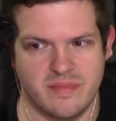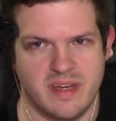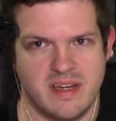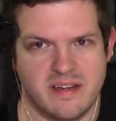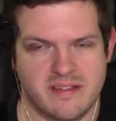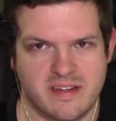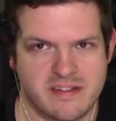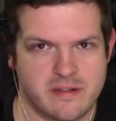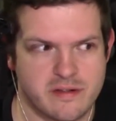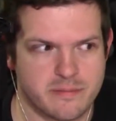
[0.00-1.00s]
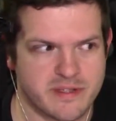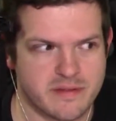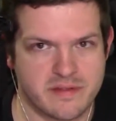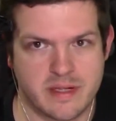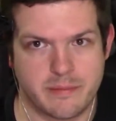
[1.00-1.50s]
he doesn't consider himself
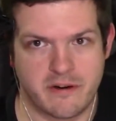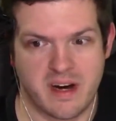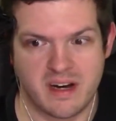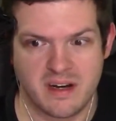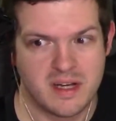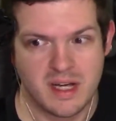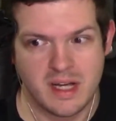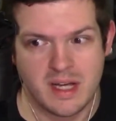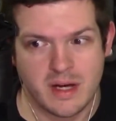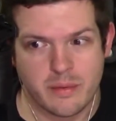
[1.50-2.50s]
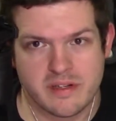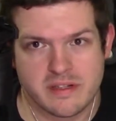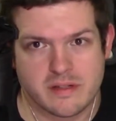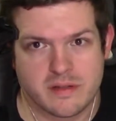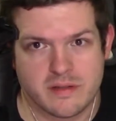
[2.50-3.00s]
a Democrat, which
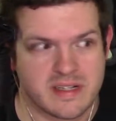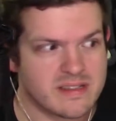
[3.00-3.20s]
is true.